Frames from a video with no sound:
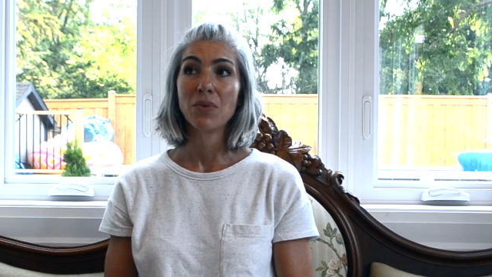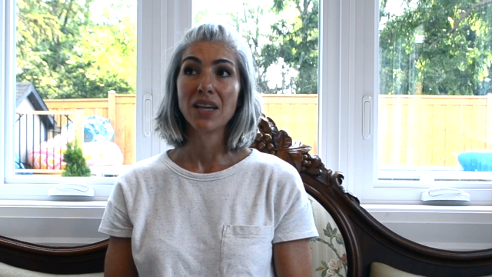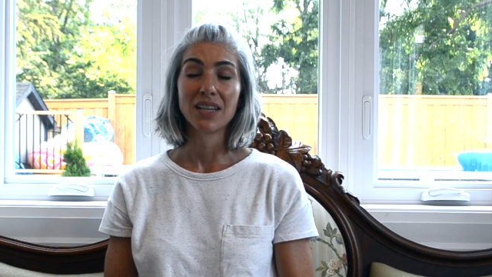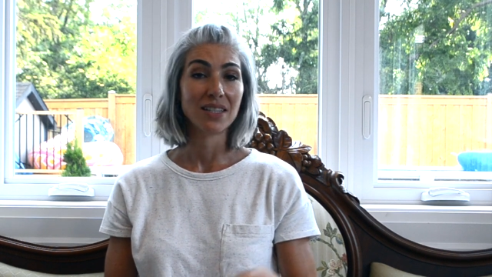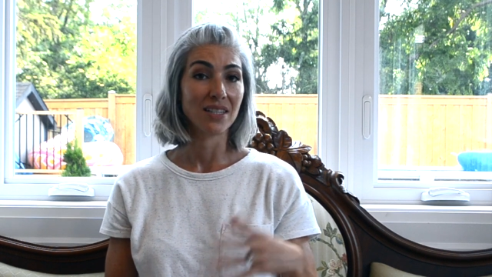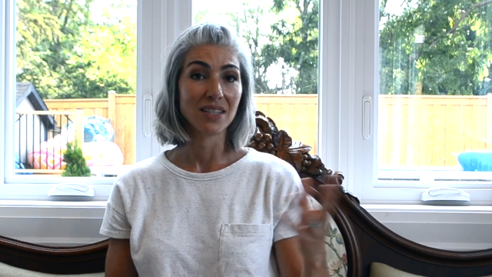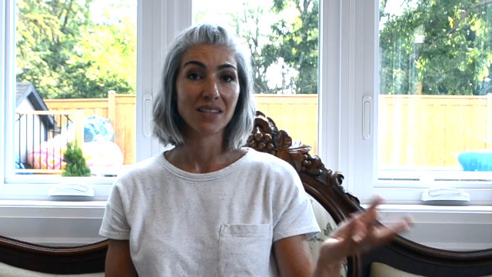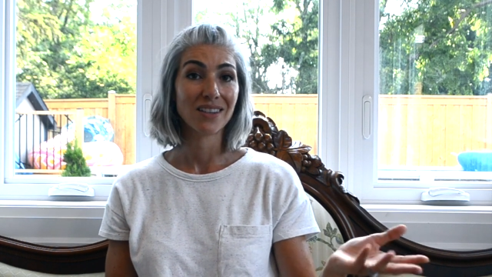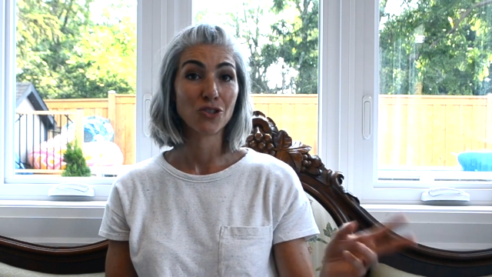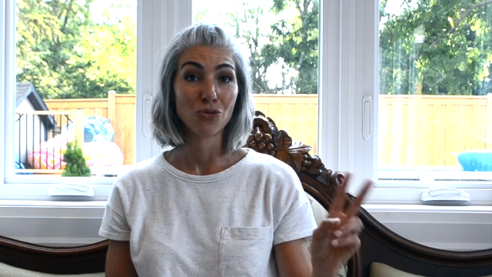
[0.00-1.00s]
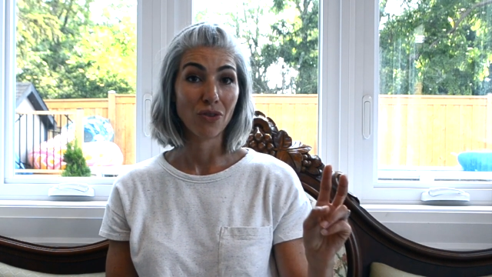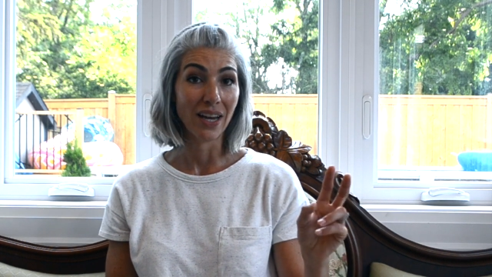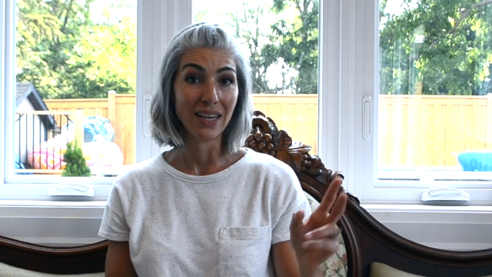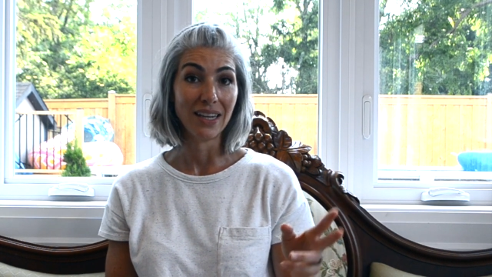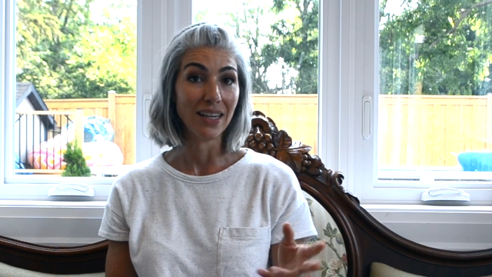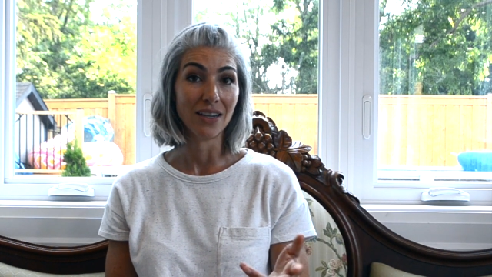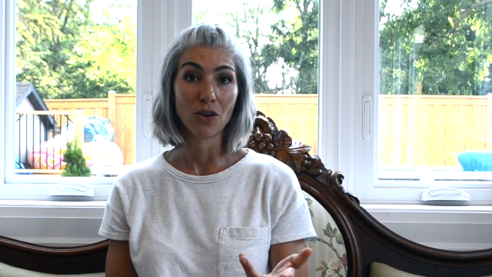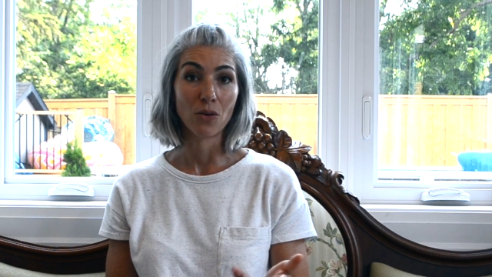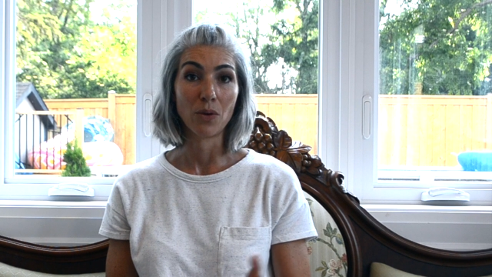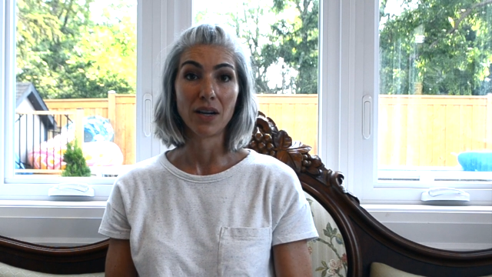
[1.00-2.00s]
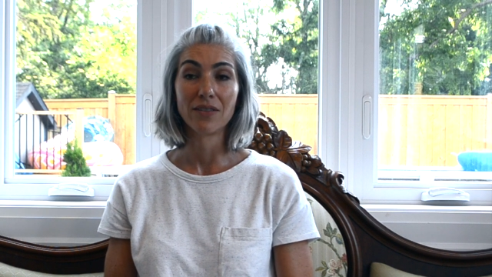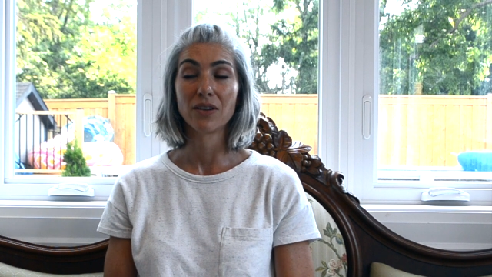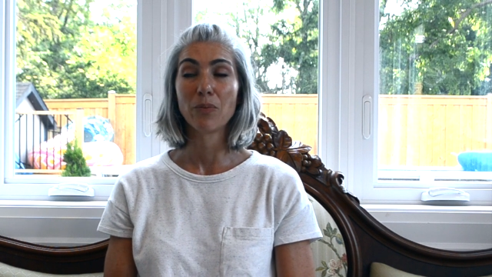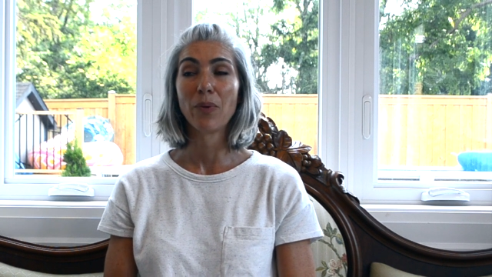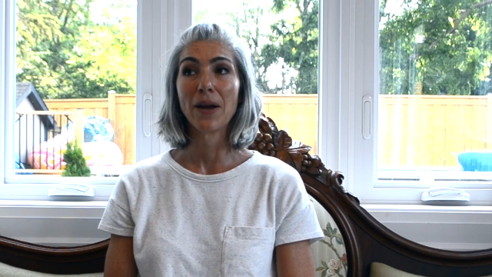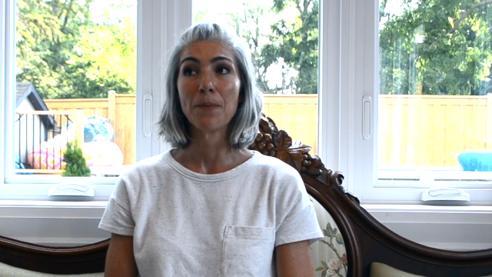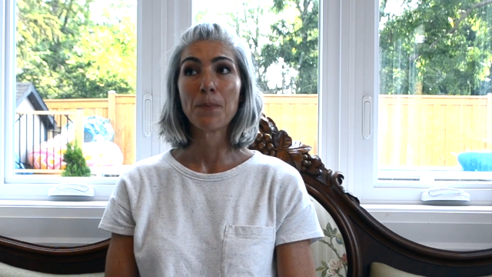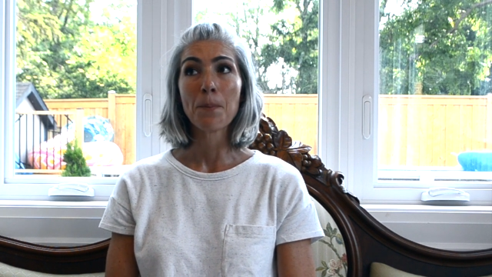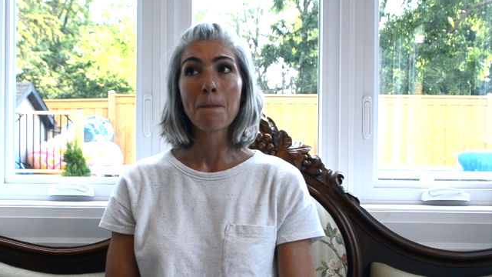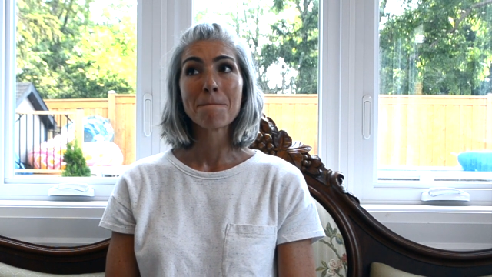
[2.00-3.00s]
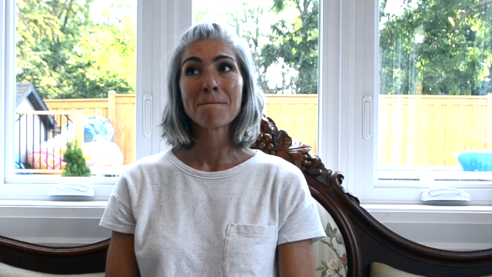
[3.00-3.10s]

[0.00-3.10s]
because it's trendy or whatever but